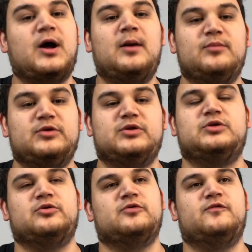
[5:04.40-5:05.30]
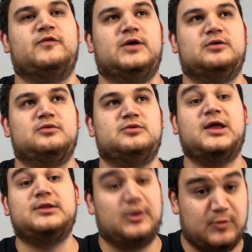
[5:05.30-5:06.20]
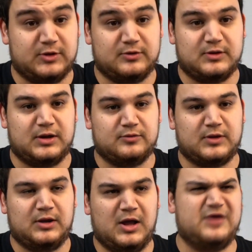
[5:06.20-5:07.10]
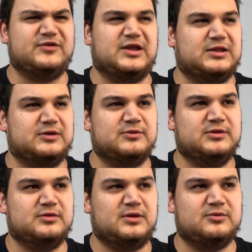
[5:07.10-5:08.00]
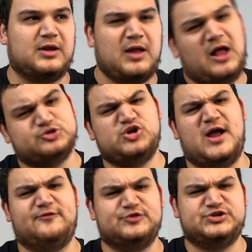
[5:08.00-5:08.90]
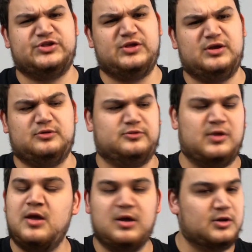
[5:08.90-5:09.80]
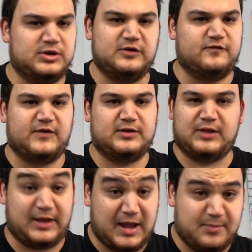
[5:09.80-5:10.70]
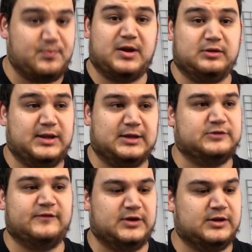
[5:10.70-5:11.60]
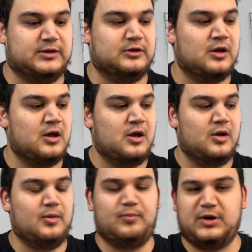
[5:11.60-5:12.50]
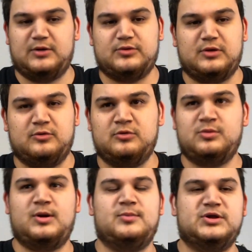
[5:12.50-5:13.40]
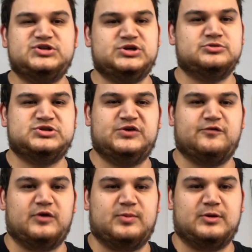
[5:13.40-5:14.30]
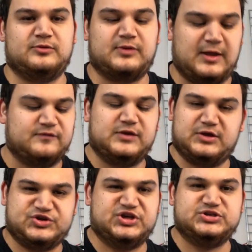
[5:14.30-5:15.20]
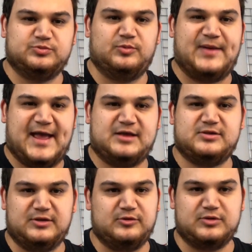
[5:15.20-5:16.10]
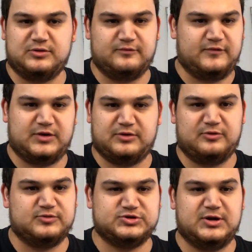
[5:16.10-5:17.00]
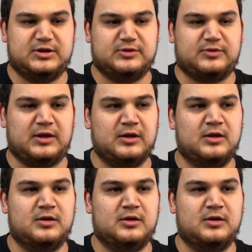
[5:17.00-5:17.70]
problem is it doesn't fit Deadly Wins. And I was like, I have a Deadly Wins. I was like, I'll try it for shits and giggles. Didn't fit, like, it barely got the fuck in there. But I was like, well, what about my GOG Freak Girls? They have the exchangeable backs that you can fucking switch around. I was like,